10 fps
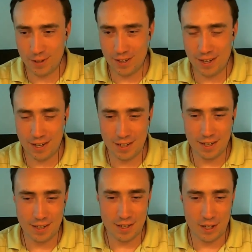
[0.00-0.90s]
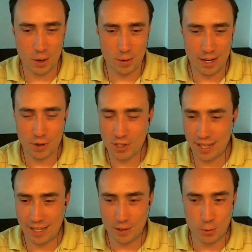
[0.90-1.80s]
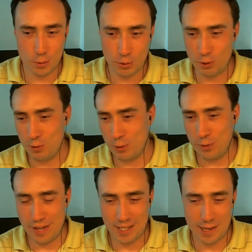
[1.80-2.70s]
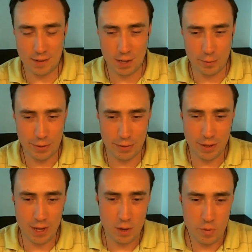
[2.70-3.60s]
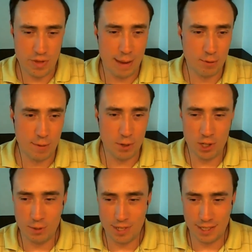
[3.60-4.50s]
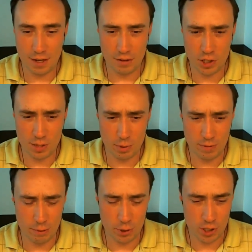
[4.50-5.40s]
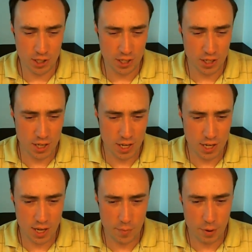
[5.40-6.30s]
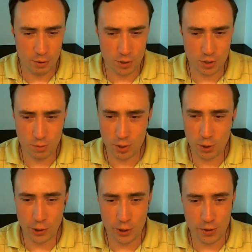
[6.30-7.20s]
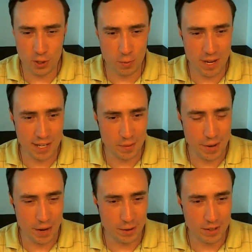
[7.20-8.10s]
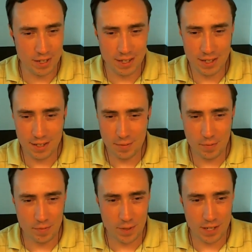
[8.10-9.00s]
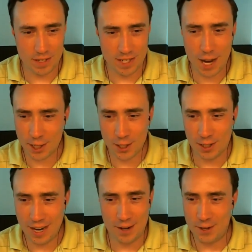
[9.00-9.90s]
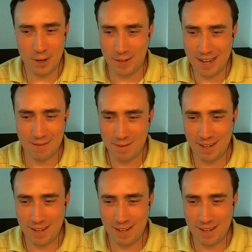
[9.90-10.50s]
Uh, you know, interesting, cool, useful things they've done with, with AppScript or G Suite technologies. I believe there was just a, a post earlier this week about uh, soccer. I don't know. I didn't.